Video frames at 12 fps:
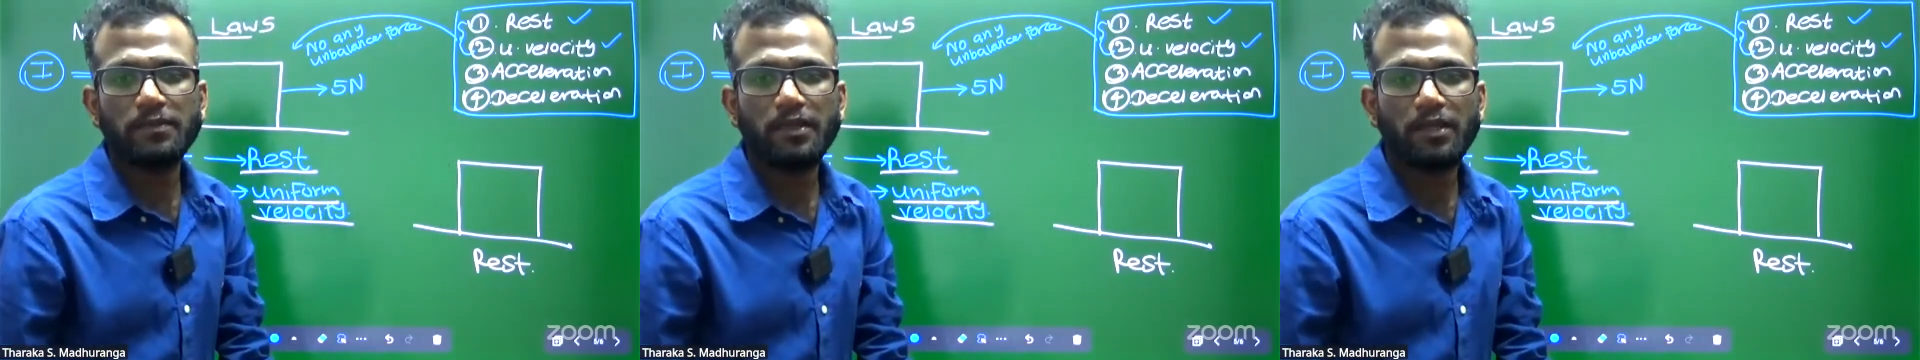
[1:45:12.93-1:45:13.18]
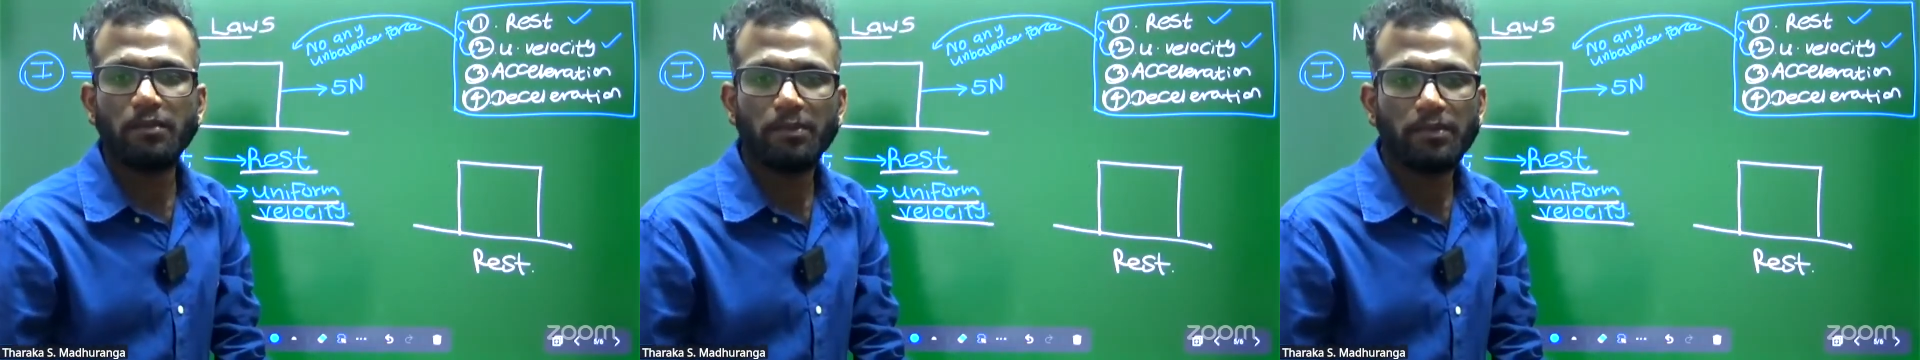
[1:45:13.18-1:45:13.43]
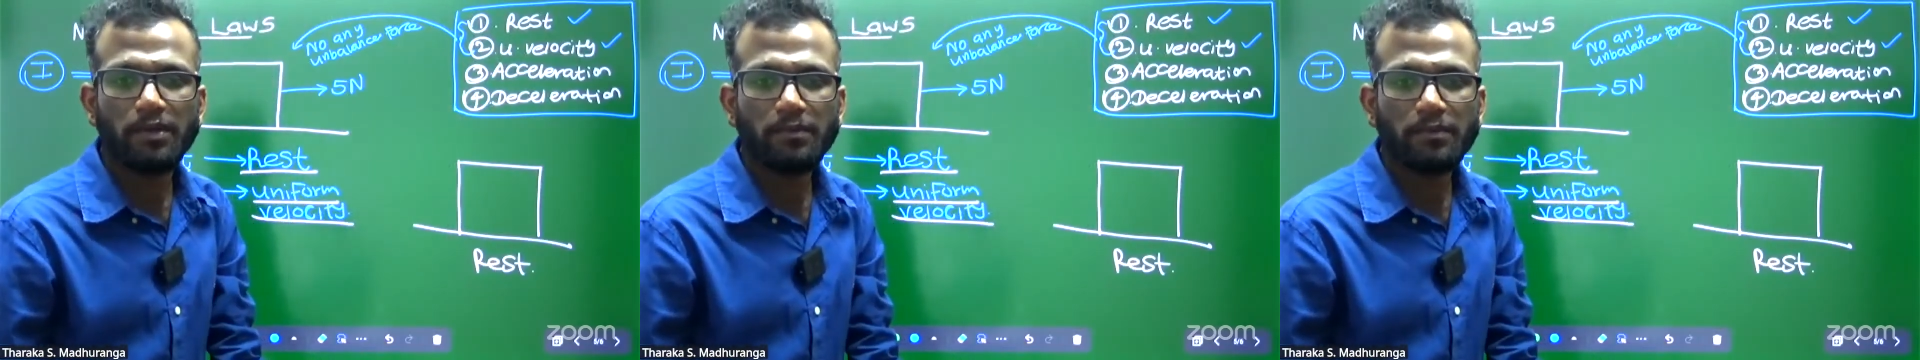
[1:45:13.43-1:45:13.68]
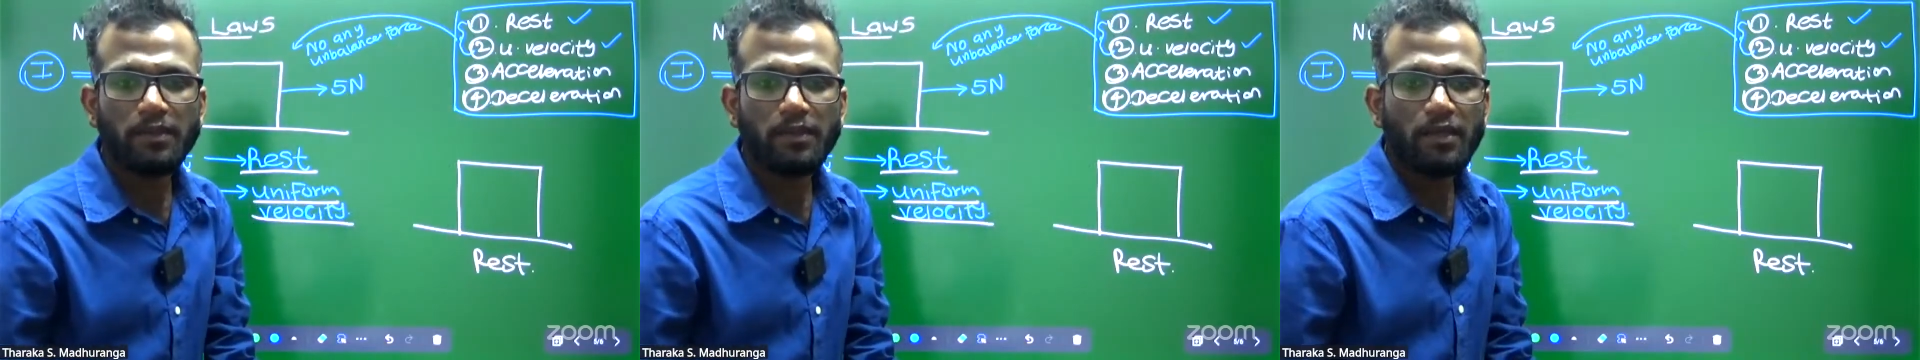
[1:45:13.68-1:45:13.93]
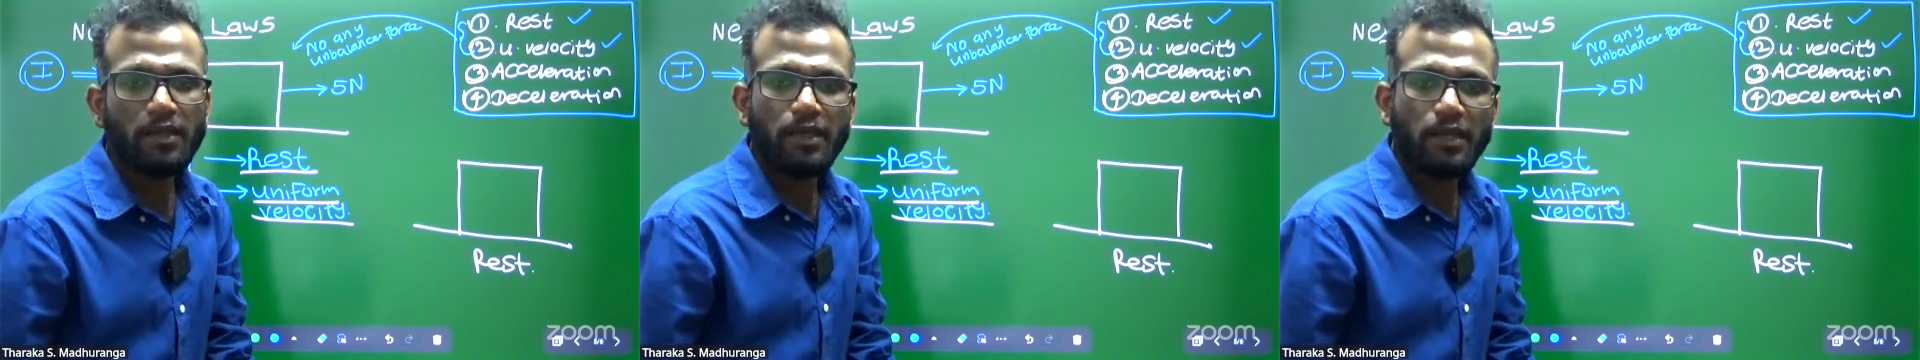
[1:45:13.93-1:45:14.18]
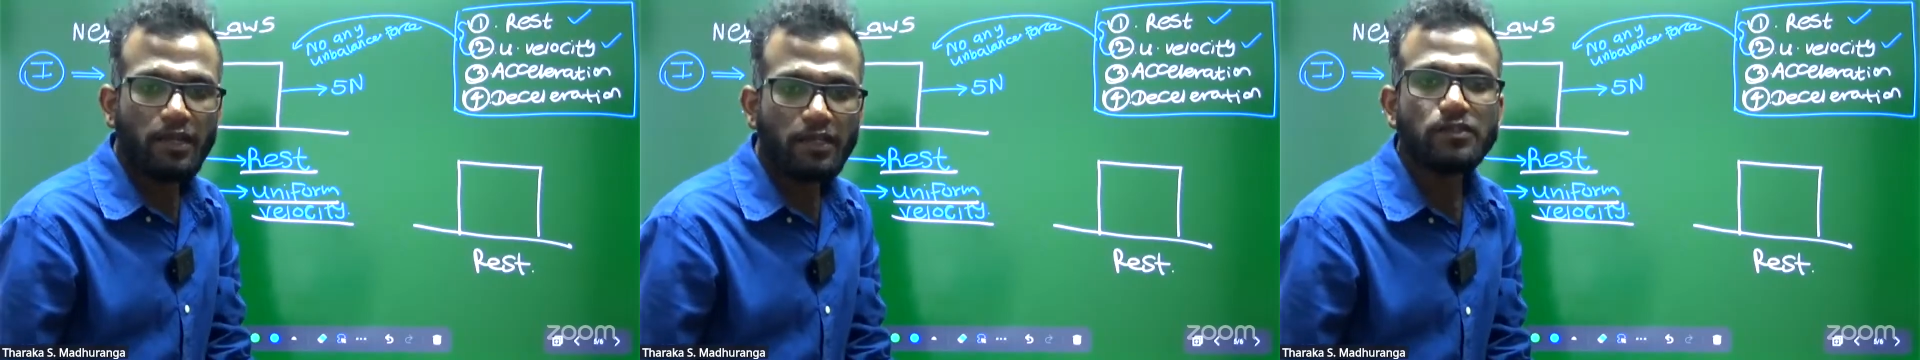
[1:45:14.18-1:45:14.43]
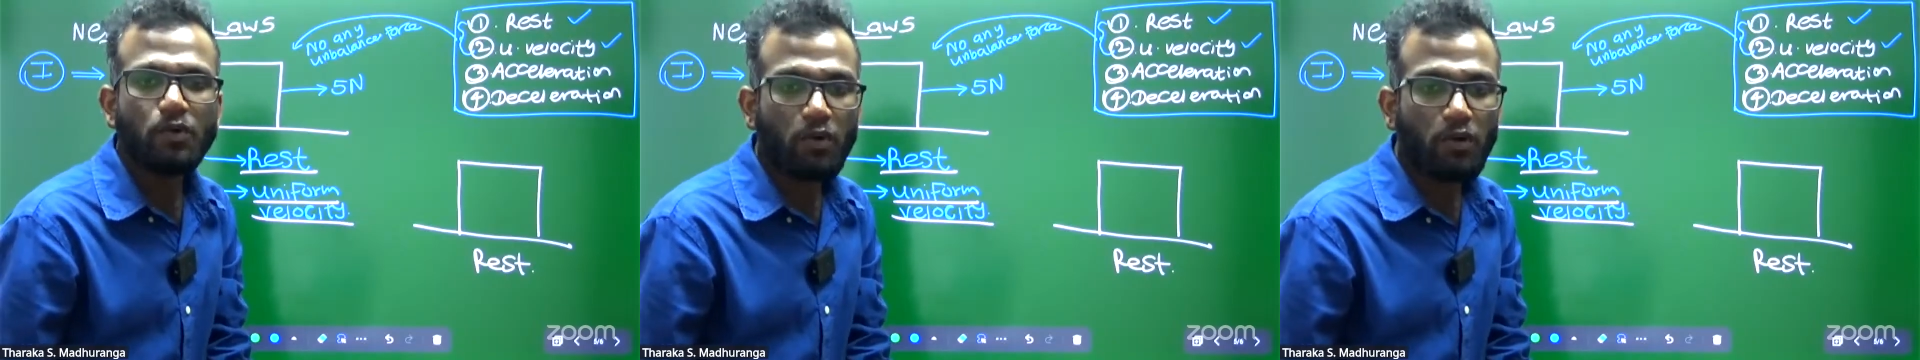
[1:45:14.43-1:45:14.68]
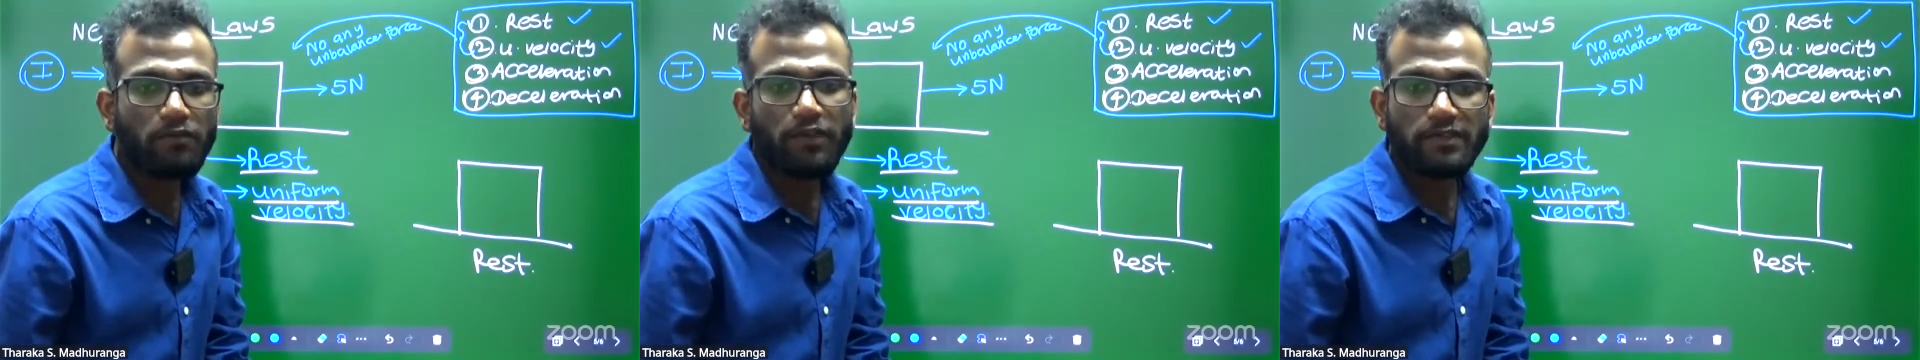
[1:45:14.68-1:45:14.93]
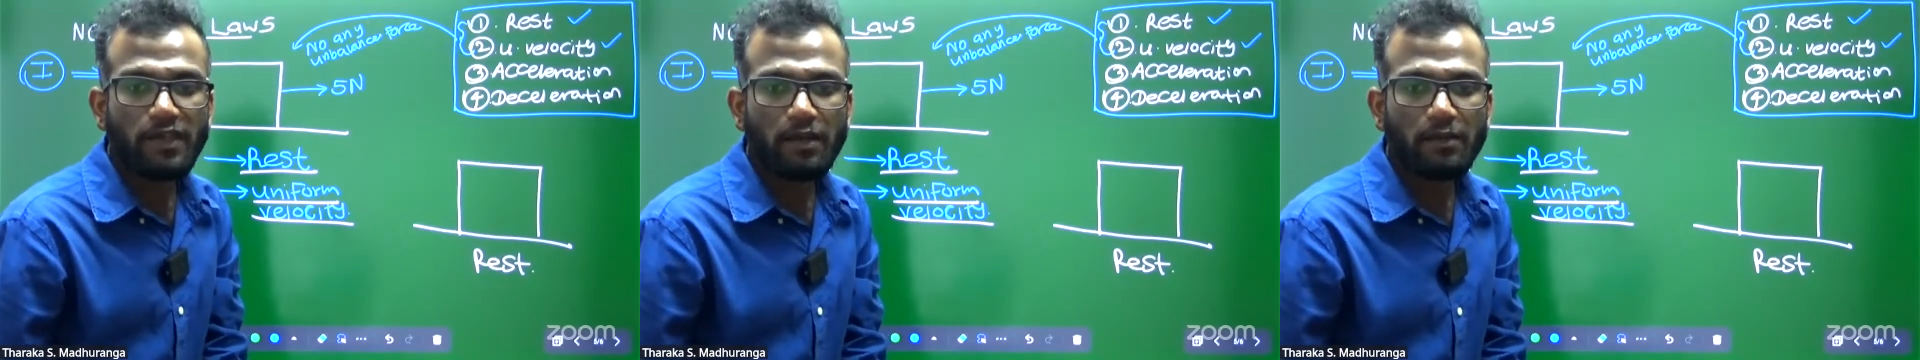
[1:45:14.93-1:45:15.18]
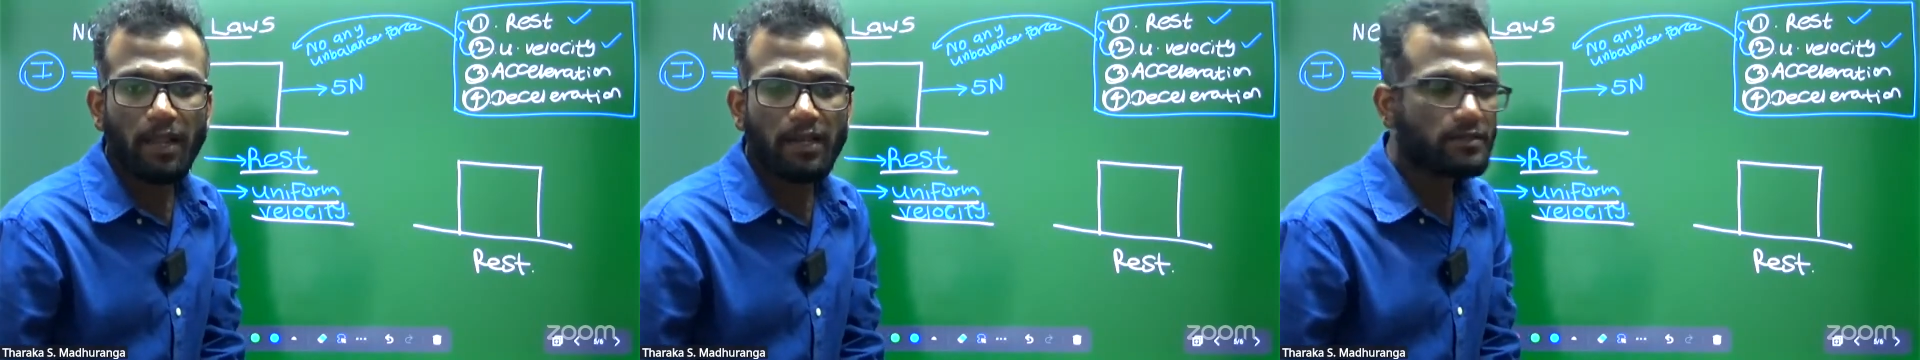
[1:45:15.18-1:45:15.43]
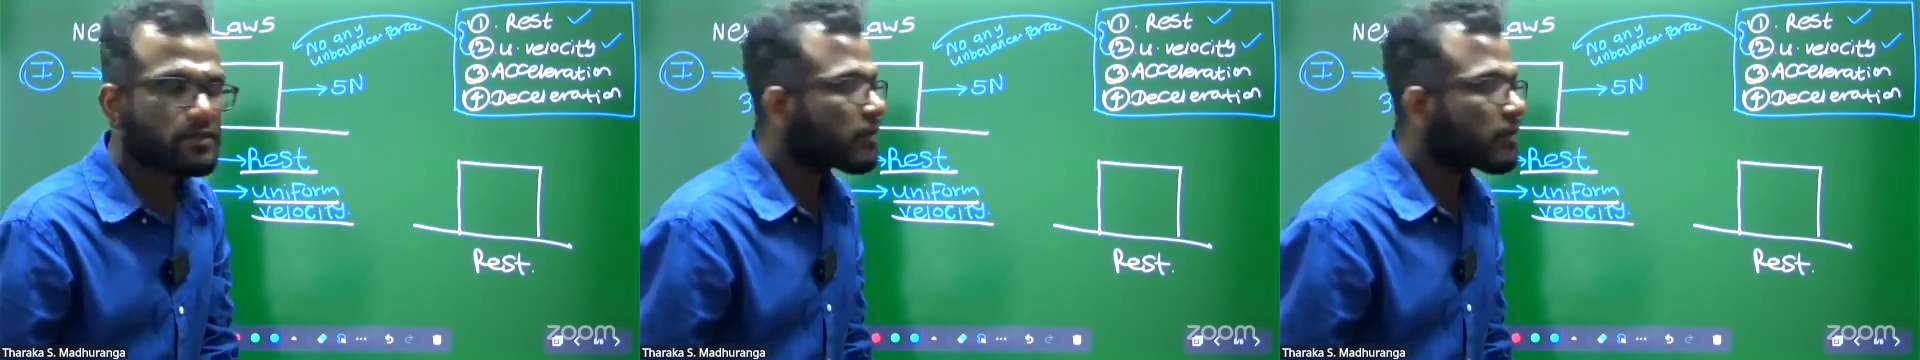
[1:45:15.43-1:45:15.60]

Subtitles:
Remember, it is always unbalanced.